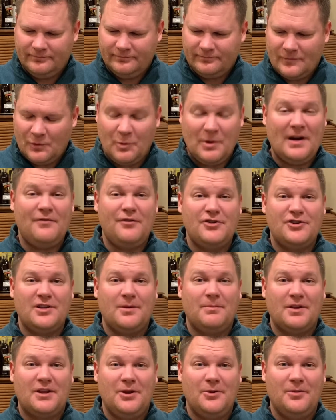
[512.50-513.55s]
Whatever
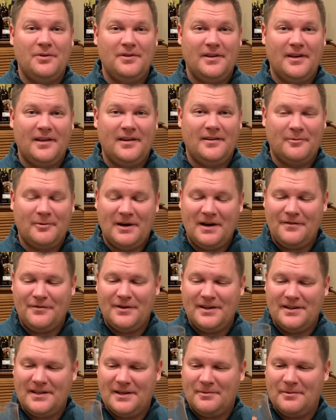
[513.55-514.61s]
Jim McEwen did, whatever
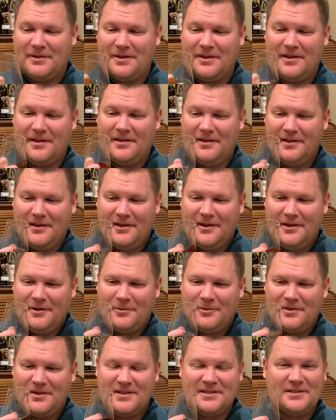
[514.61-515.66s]
he did
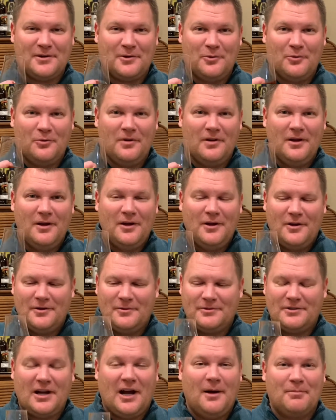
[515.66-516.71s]
with his little
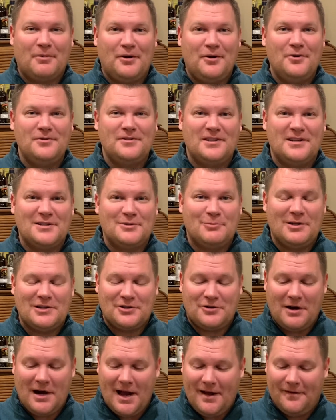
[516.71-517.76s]
Tom Cruise and his
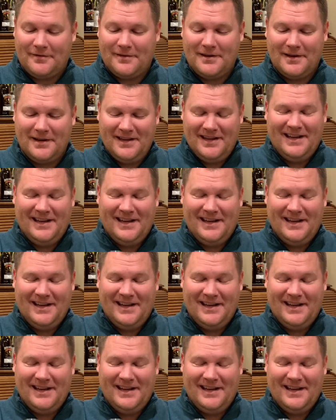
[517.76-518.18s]
witchcraft,